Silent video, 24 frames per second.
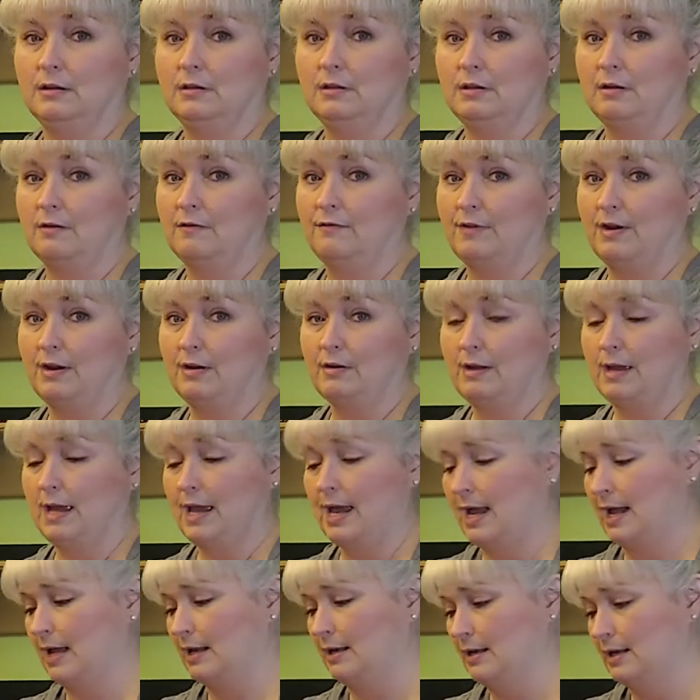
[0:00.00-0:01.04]
they're very
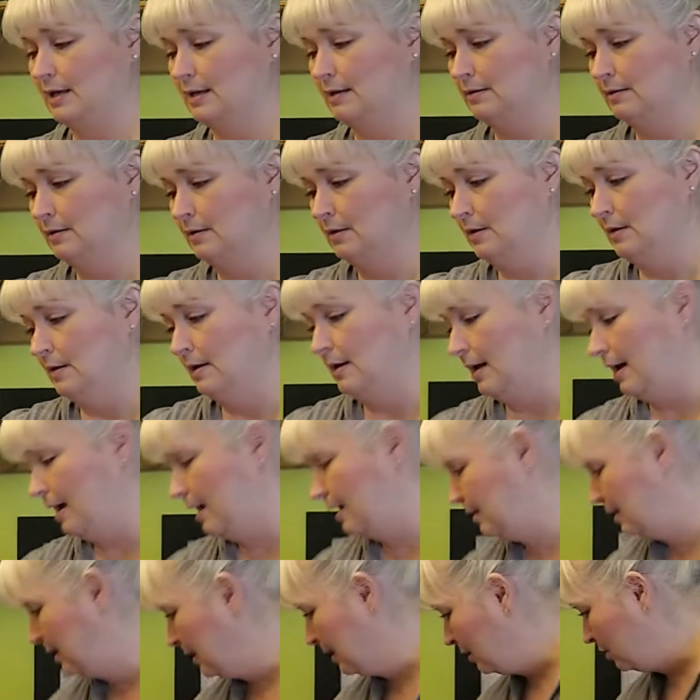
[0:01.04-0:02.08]
handy
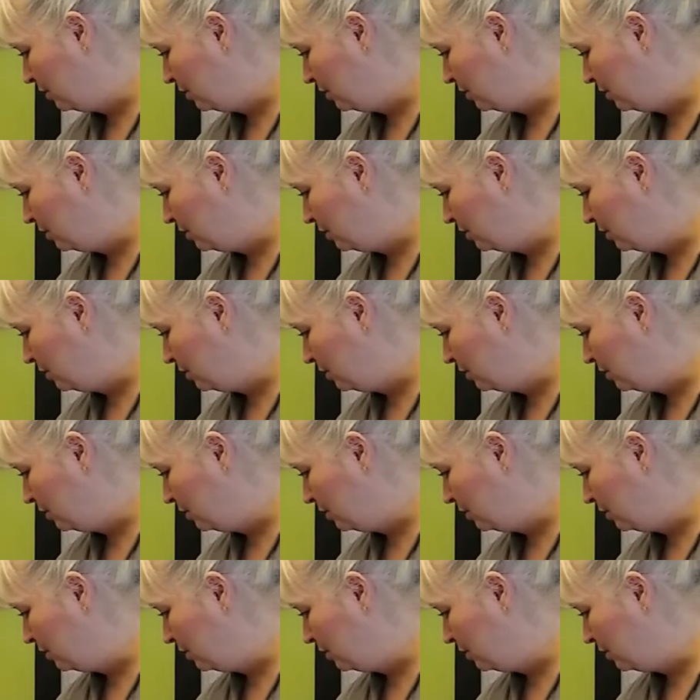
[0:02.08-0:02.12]
and they